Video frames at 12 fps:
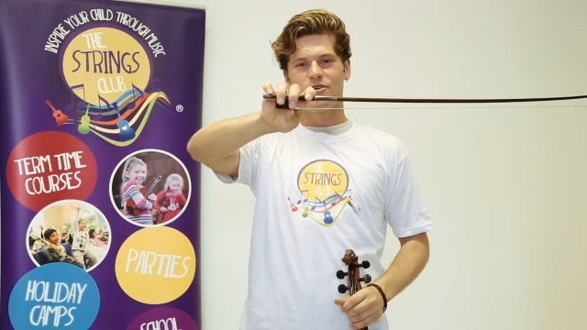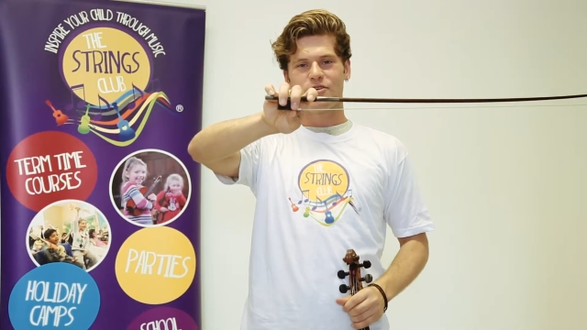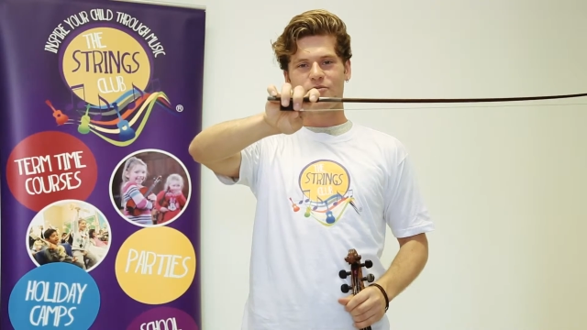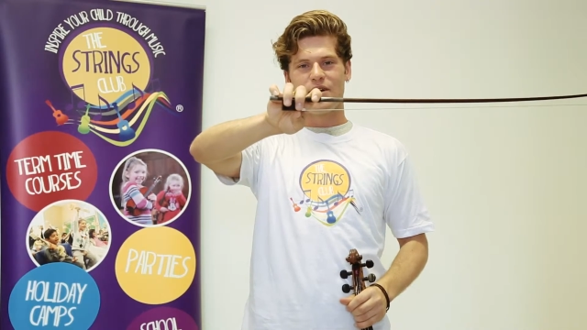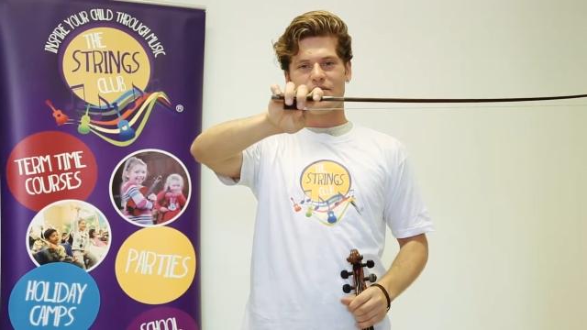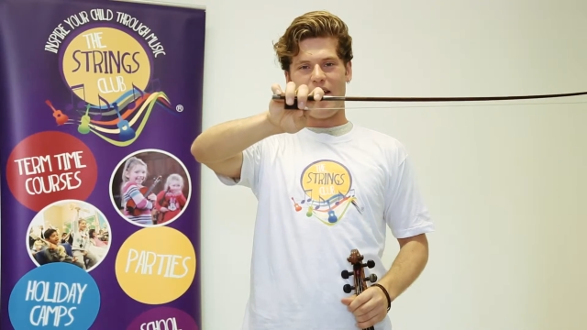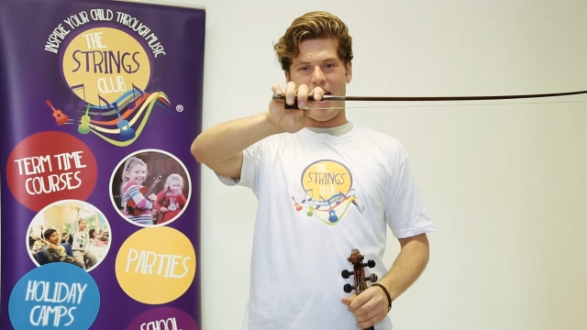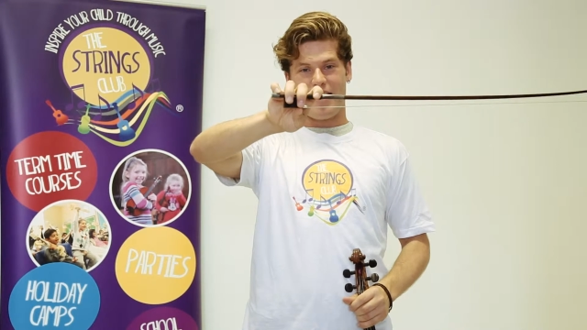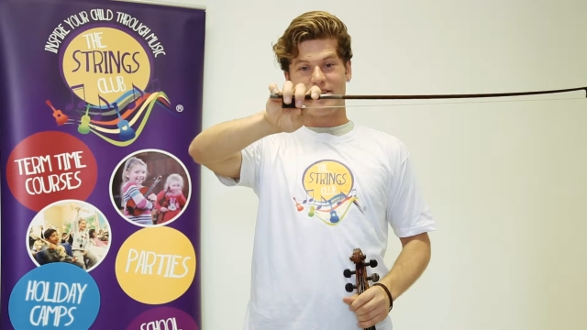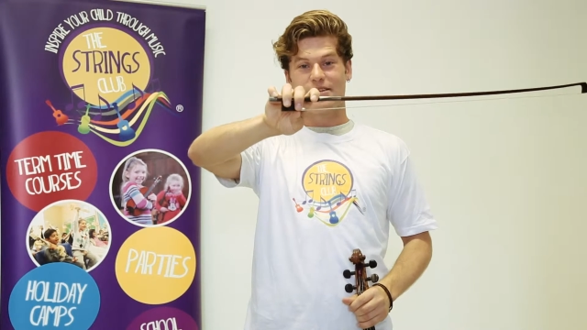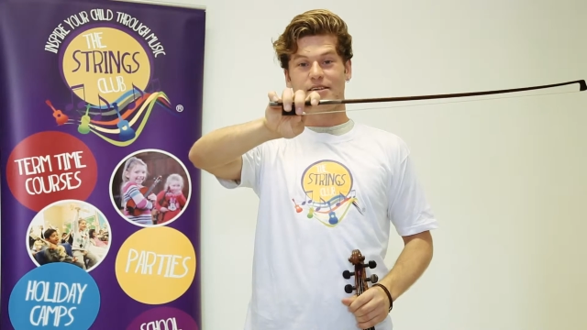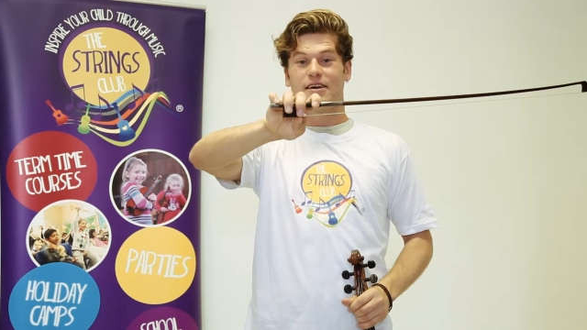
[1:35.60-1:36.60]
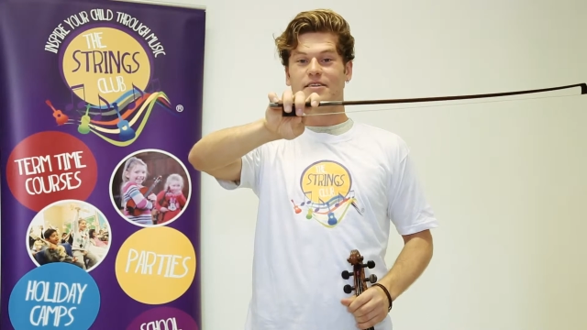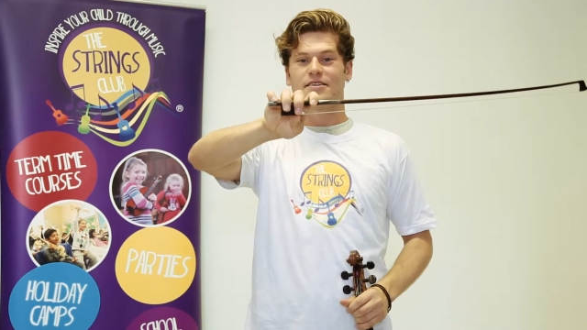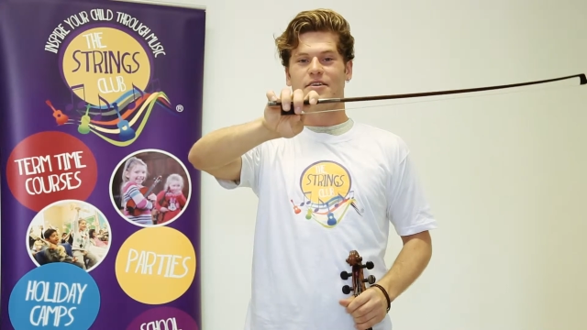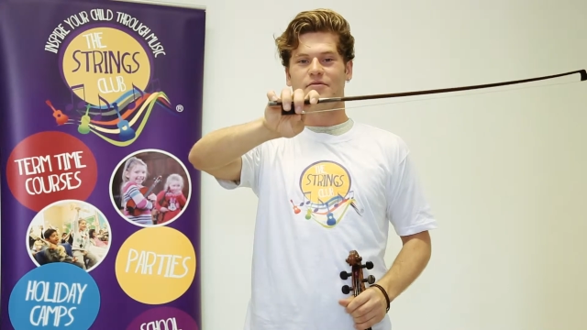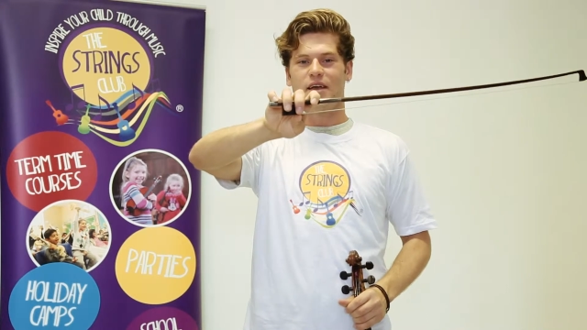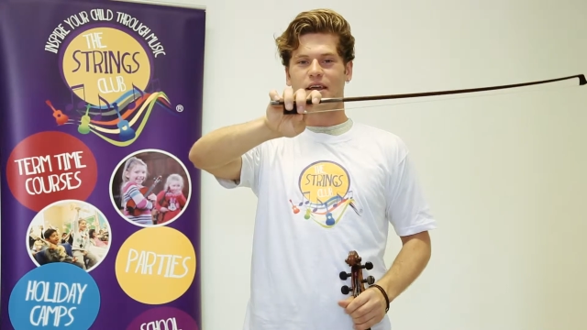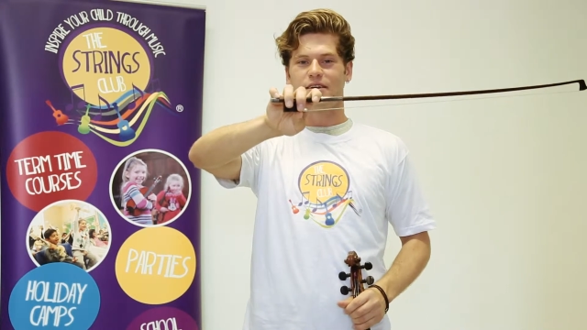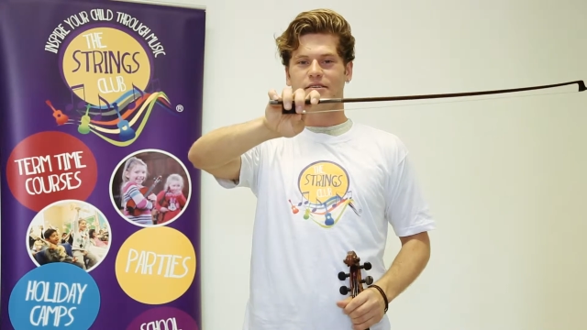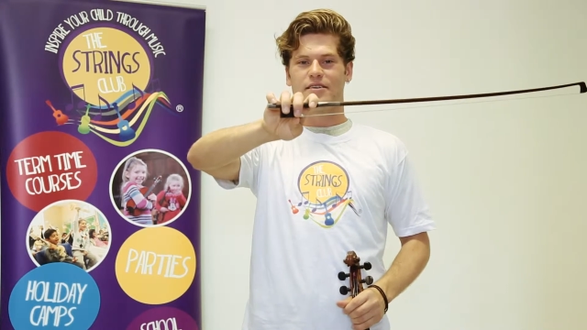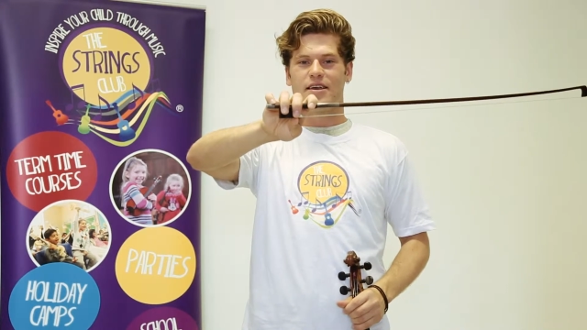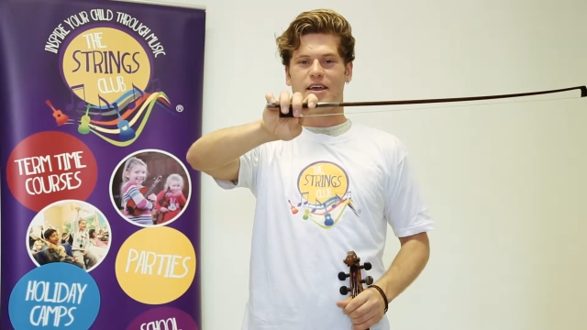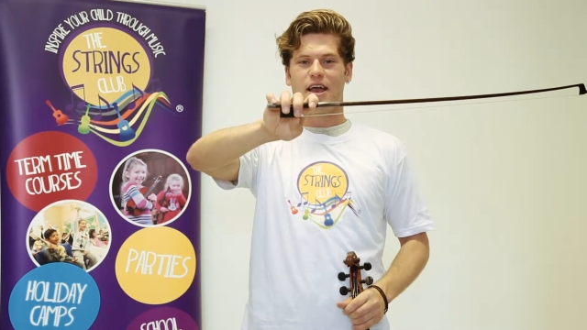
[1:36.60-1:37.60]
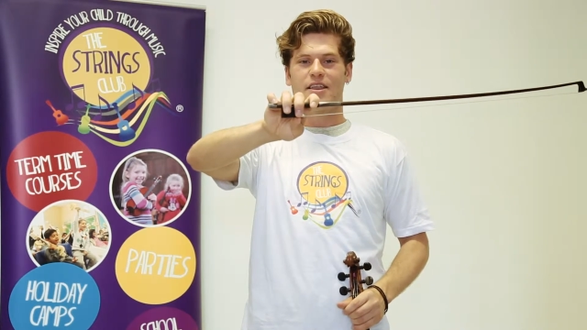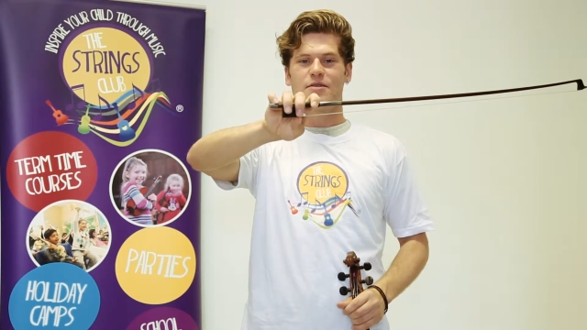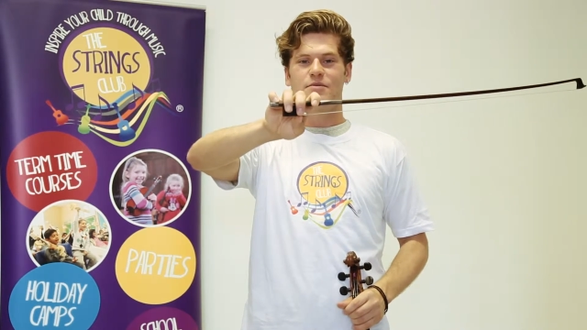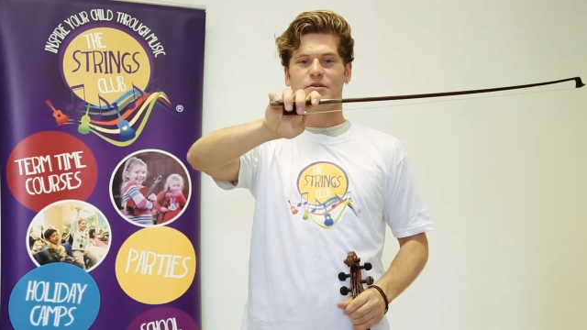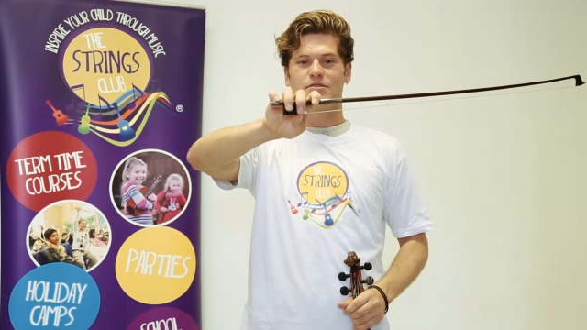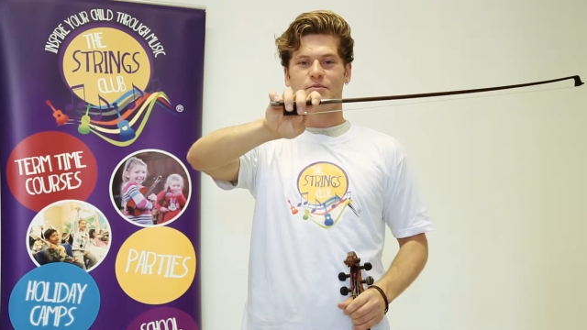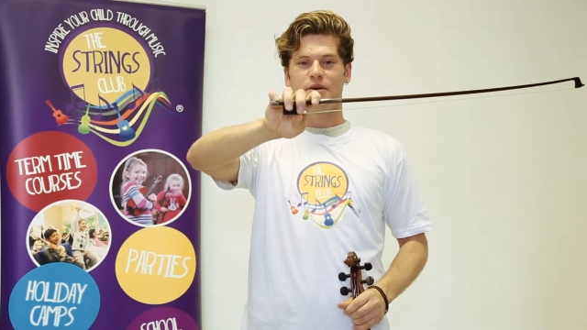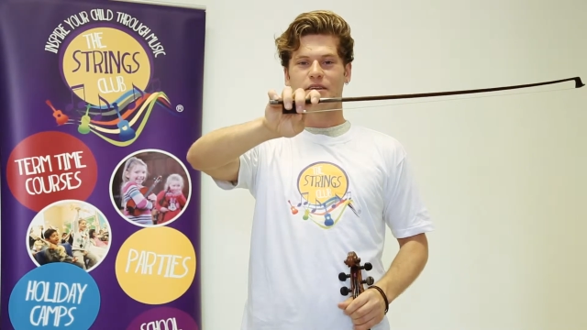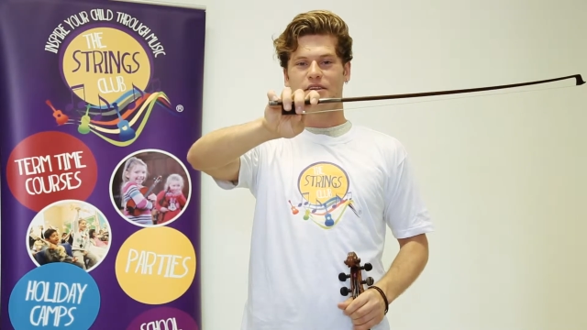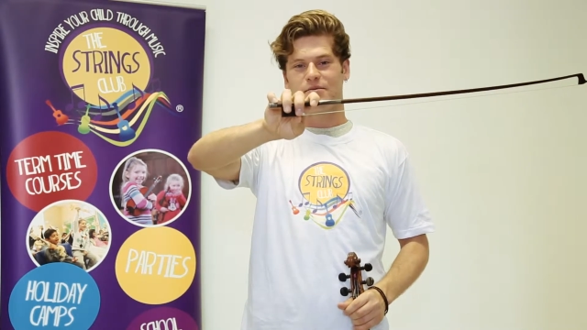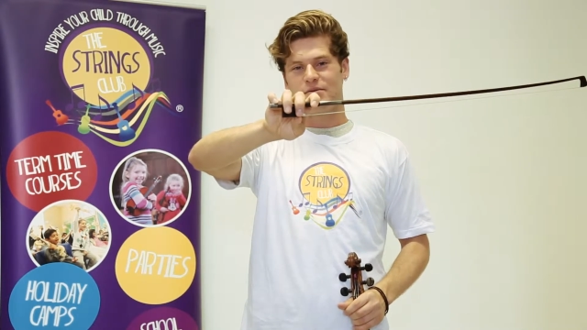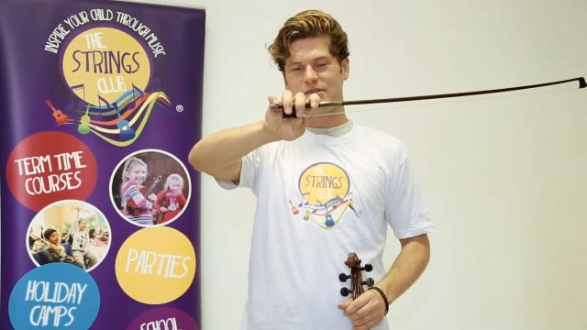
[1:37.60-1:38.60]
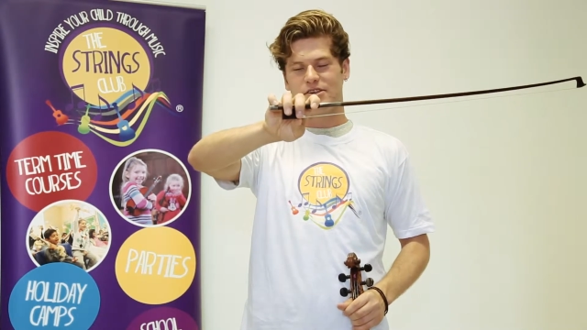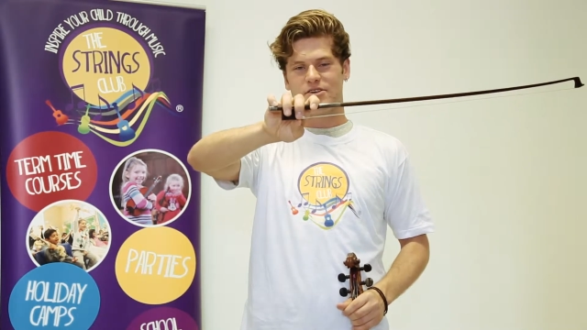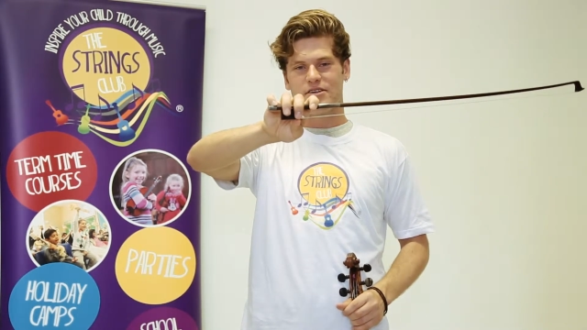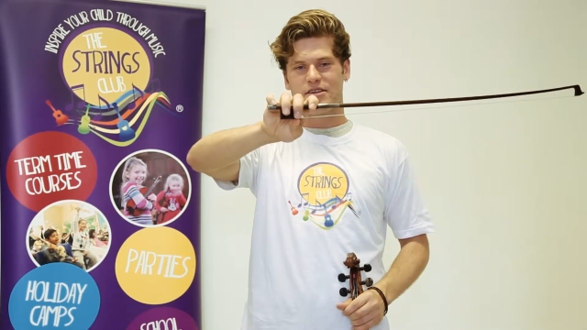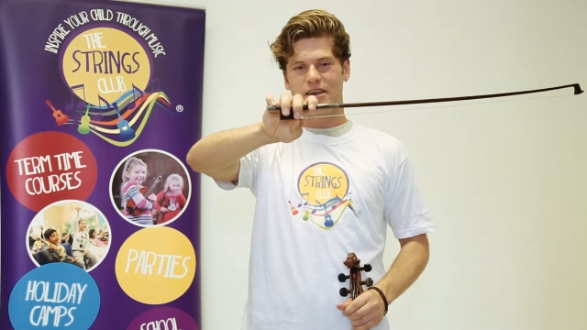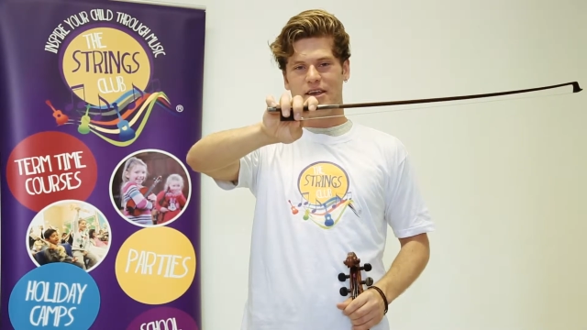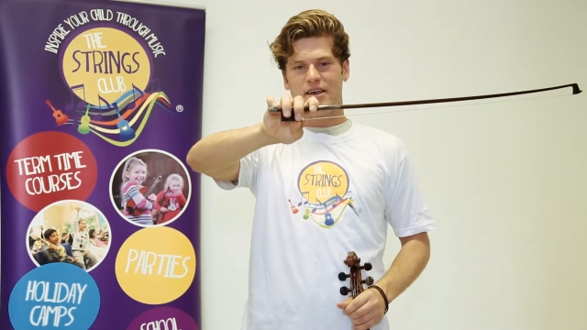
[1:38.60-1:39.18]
good way of exercising our fingers and getting them used to being in this position